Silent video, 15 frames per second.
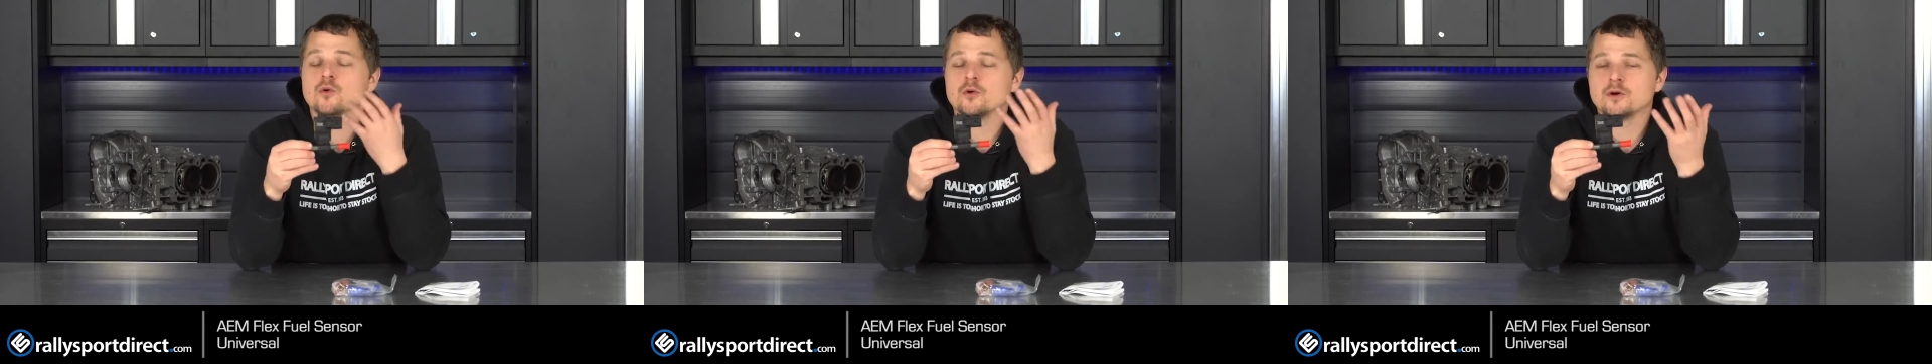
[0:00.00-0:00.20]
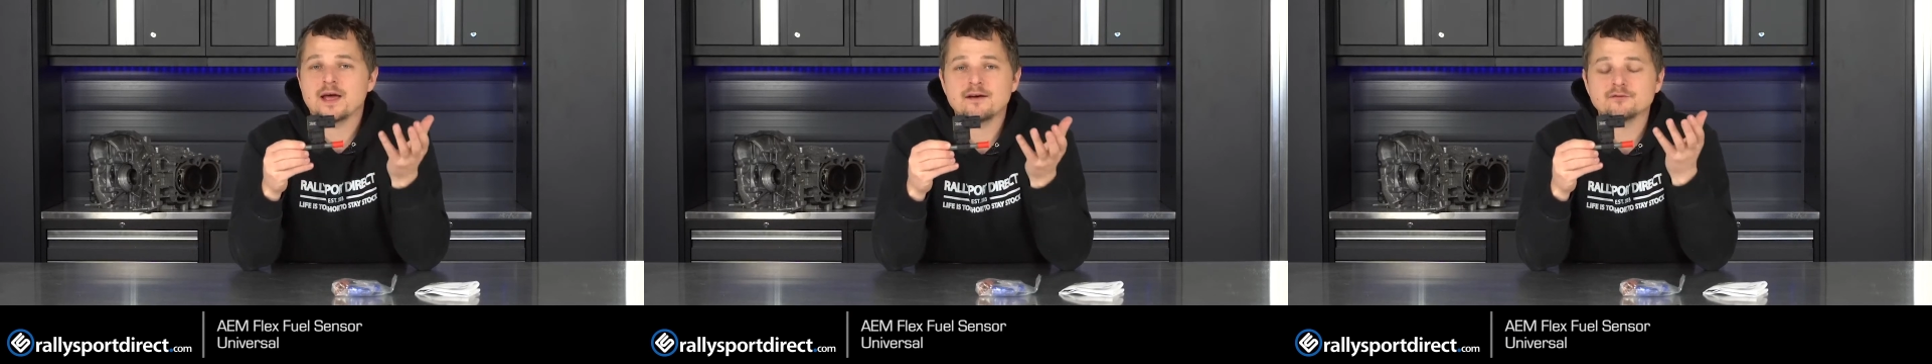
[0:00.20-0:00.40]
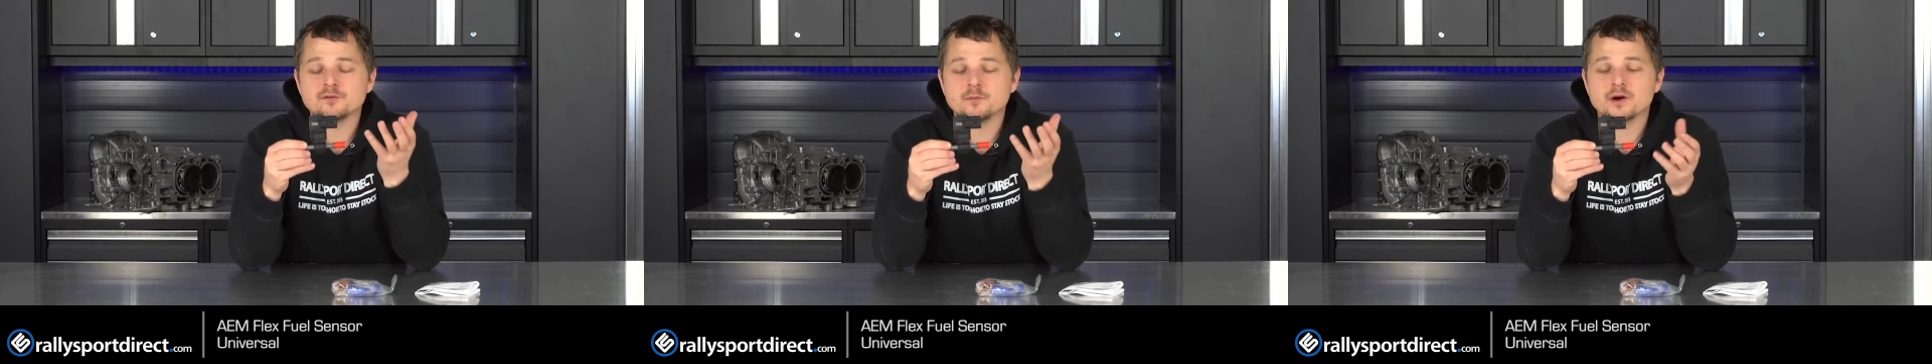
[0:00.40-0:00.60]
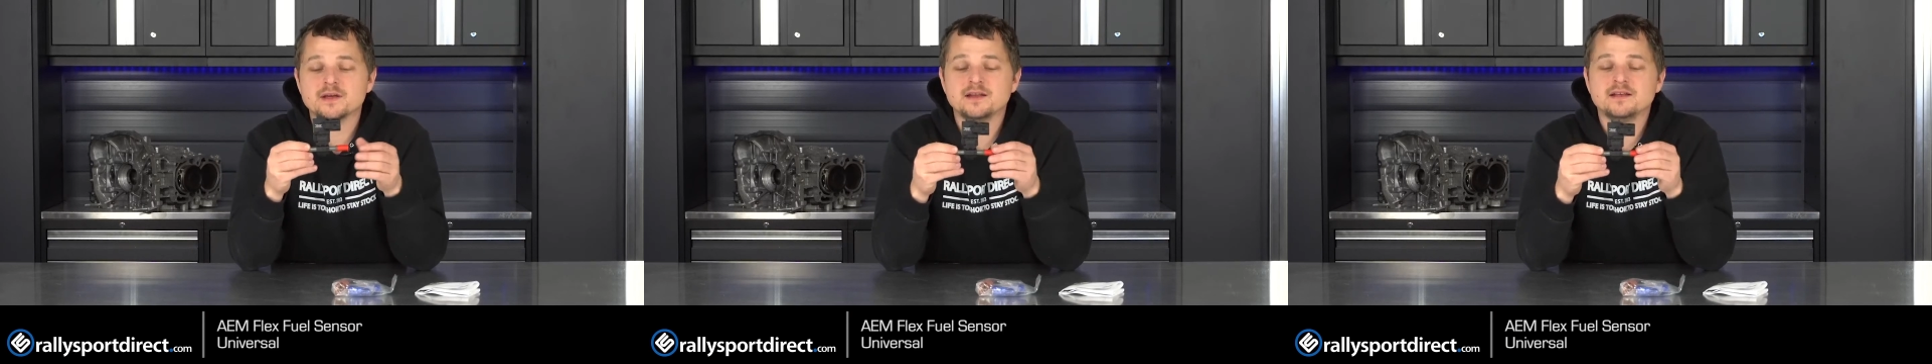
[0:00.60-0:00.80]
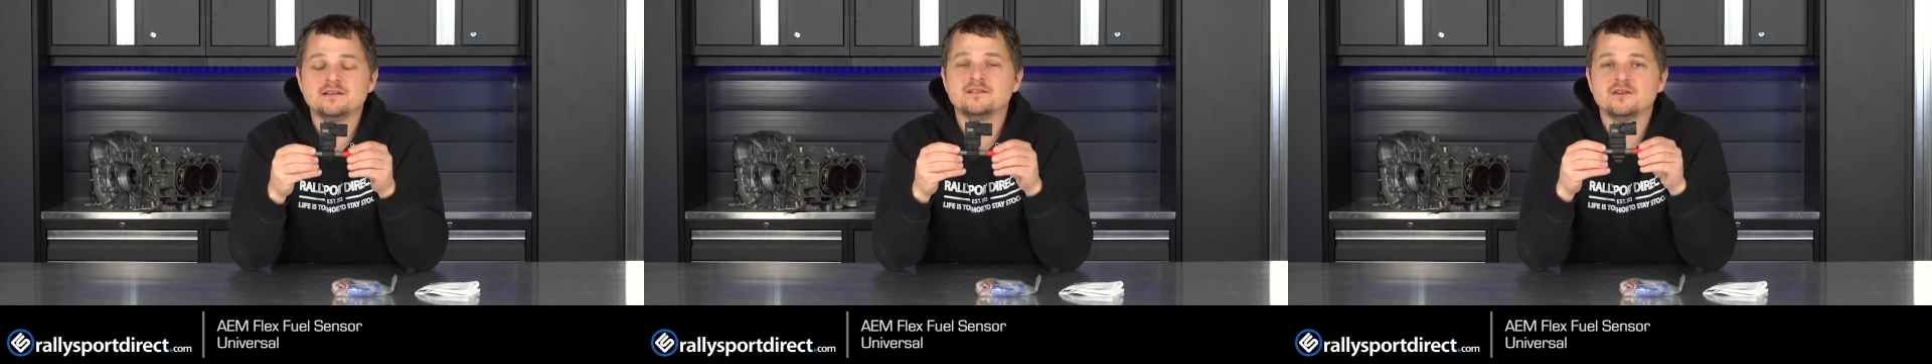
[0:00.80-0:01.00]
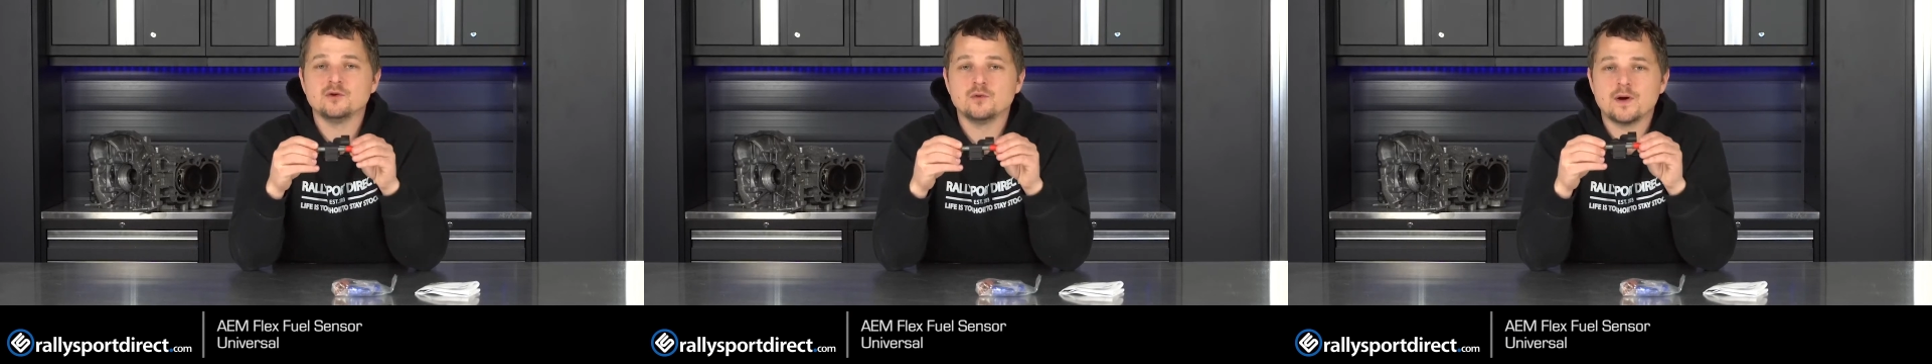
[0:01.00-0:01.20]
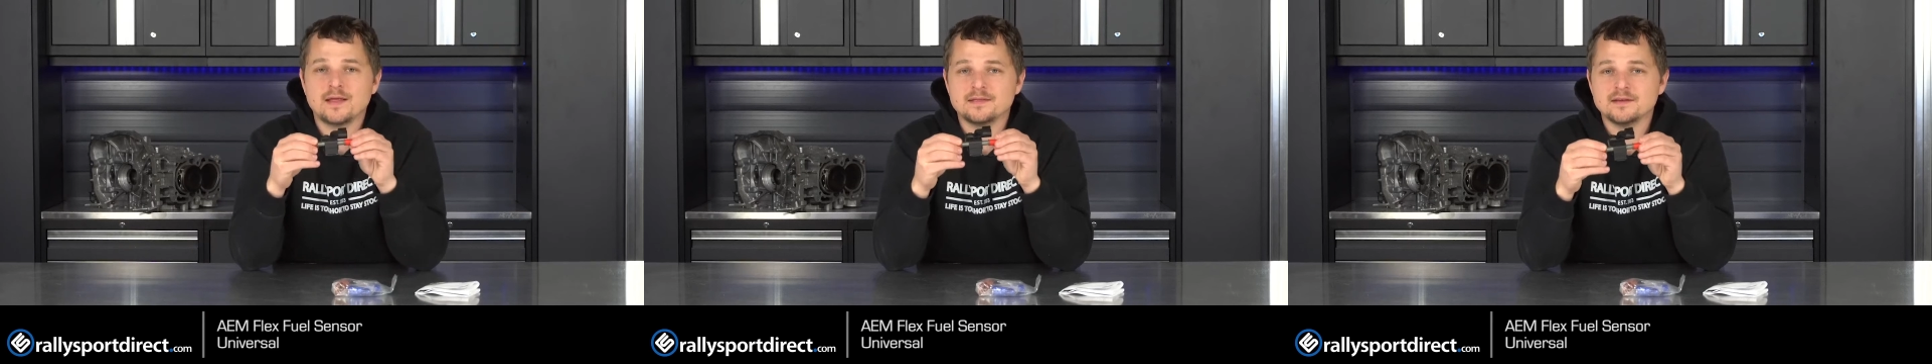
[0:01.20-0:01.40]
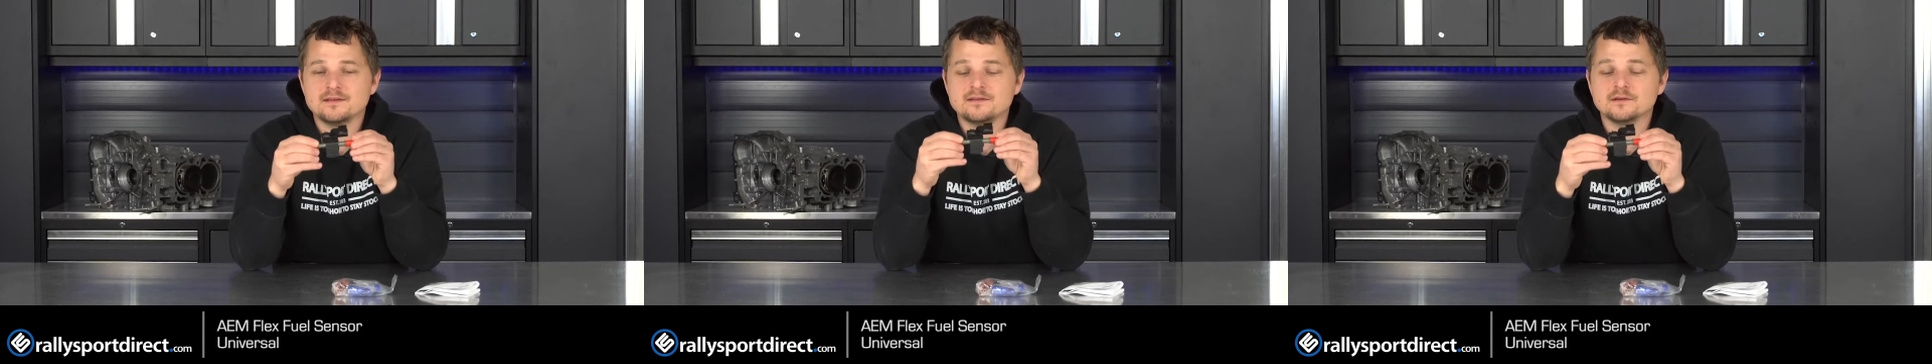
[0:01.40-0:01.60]
or an aftermarket ECU
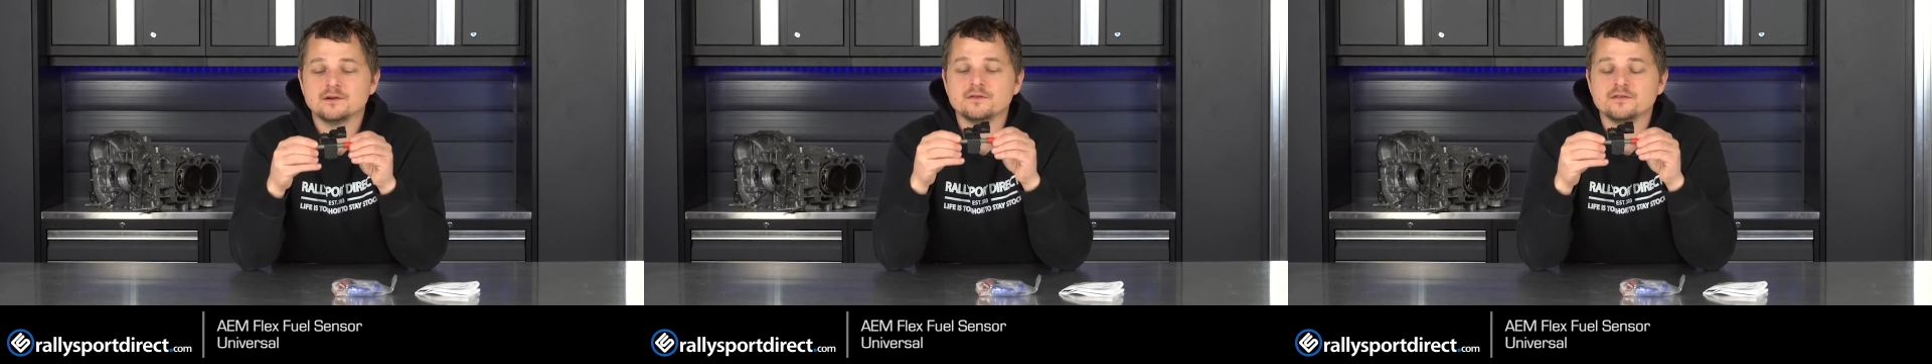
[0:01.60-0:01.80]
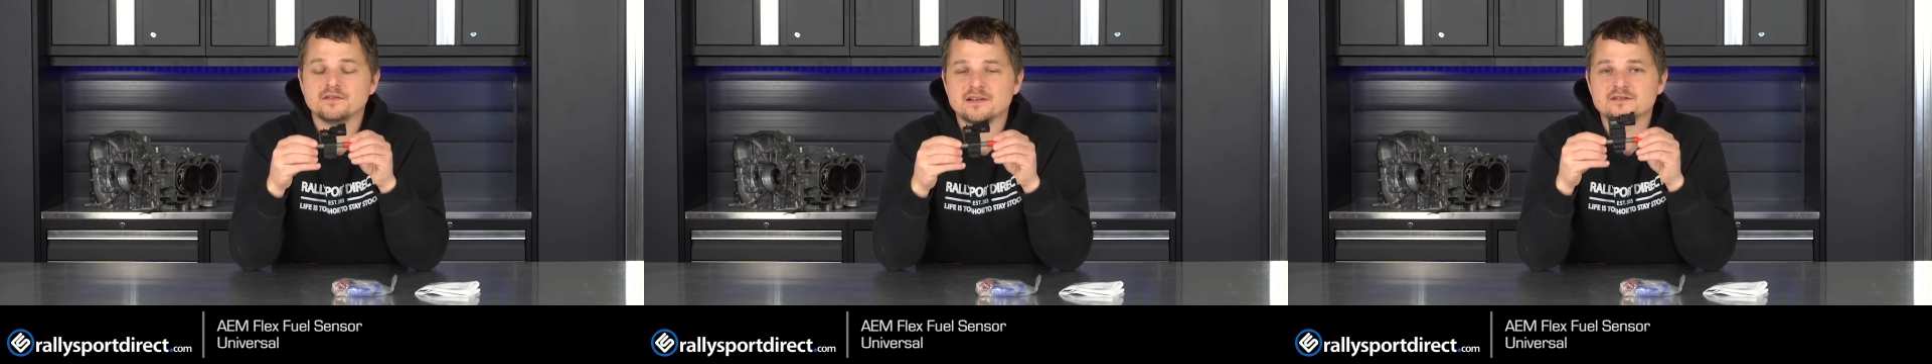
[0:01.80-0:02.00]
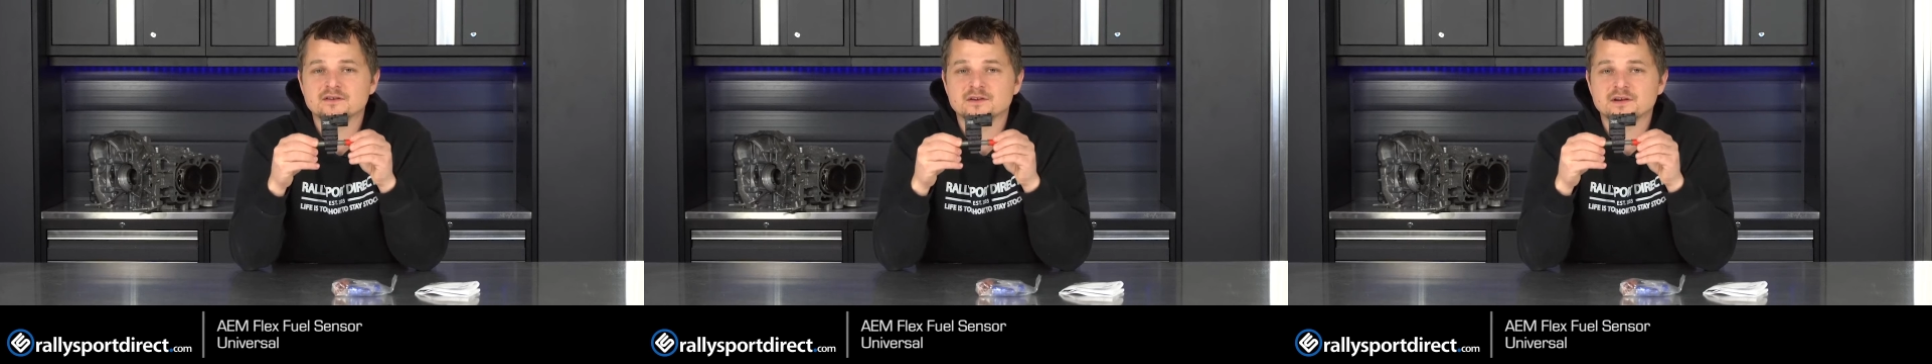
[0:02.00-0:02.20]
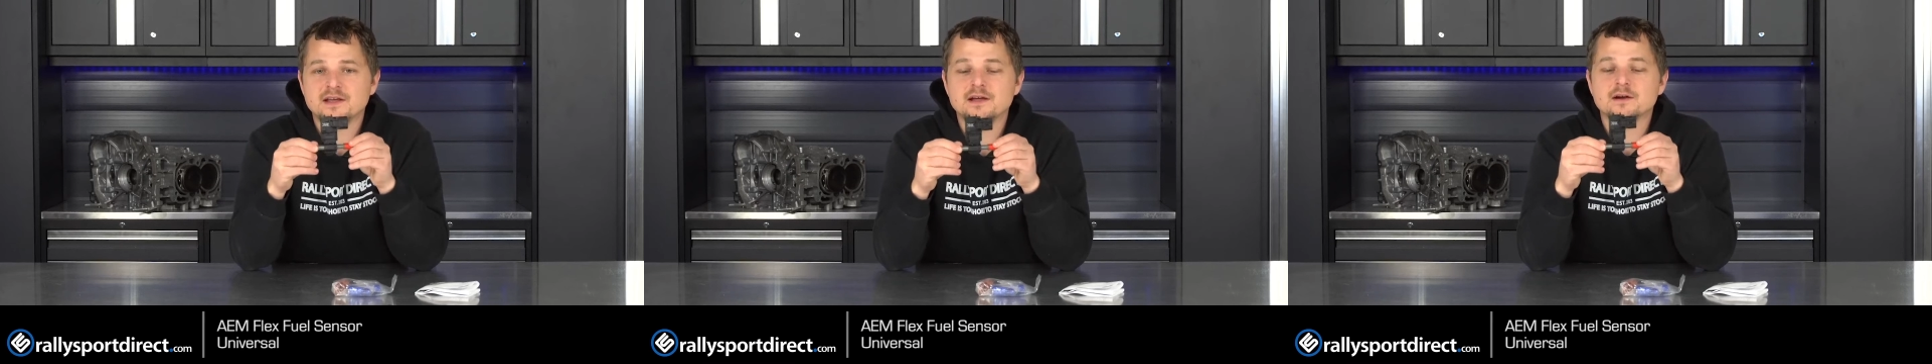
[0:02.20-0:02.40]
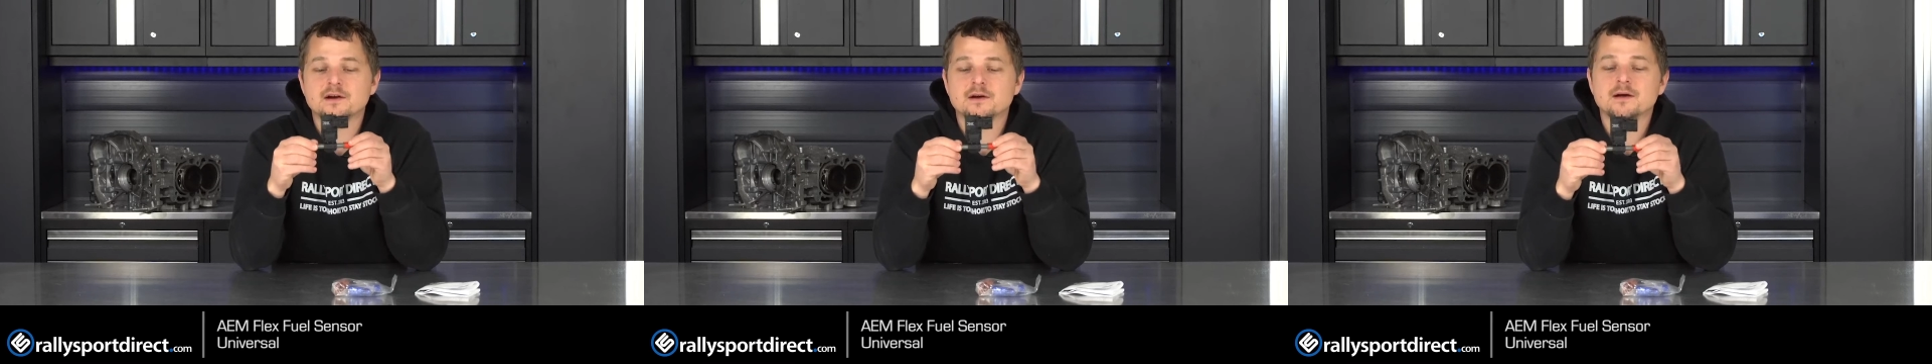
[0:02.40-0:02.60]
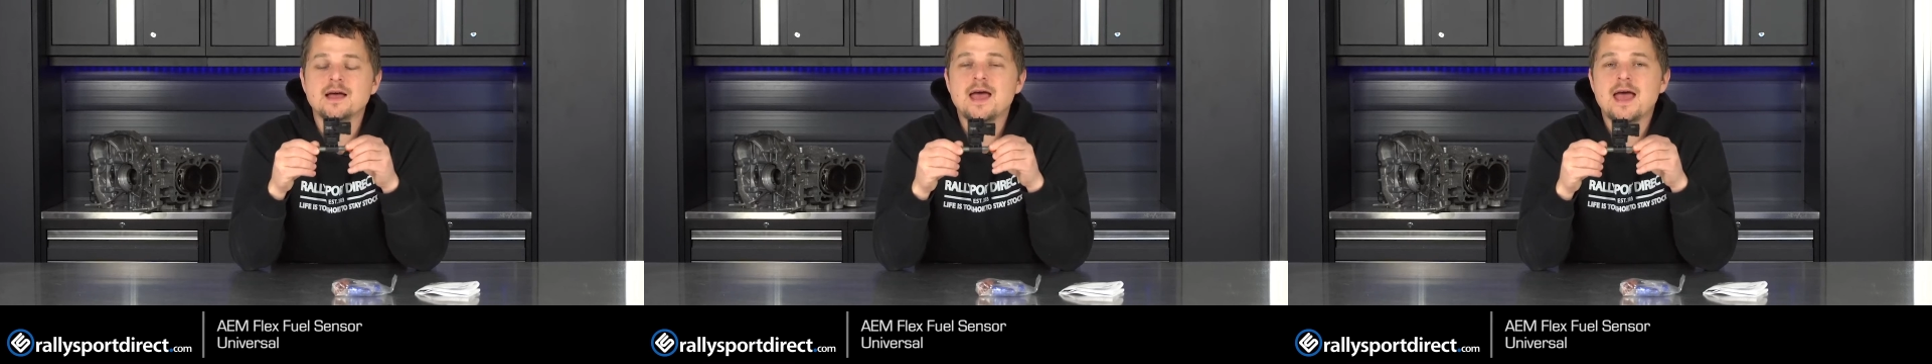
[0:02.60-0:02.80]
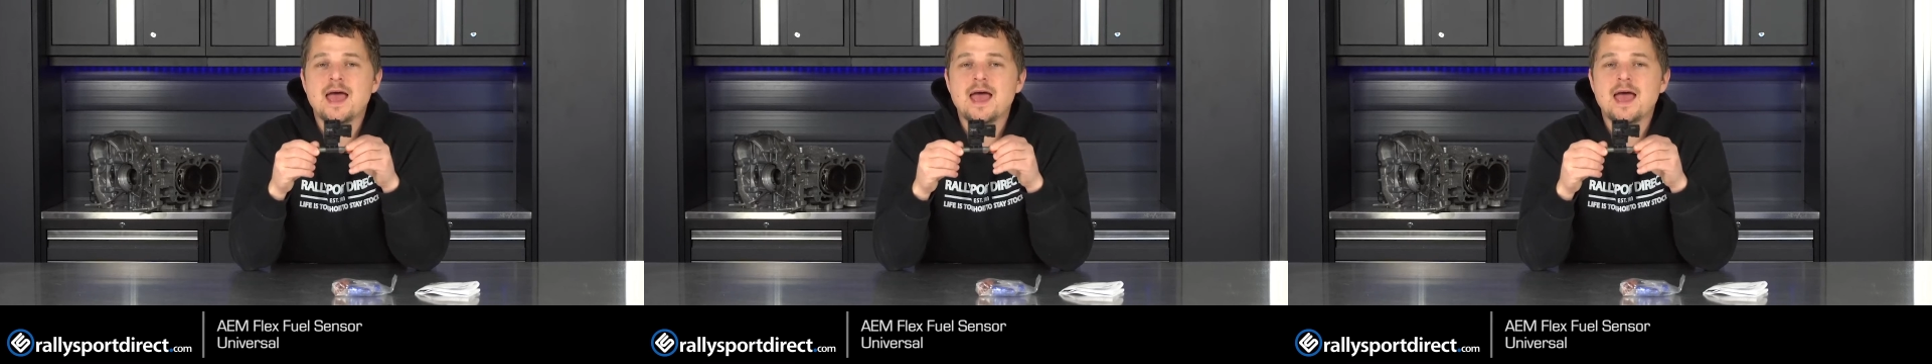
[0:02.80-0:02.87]
and this little sensor here,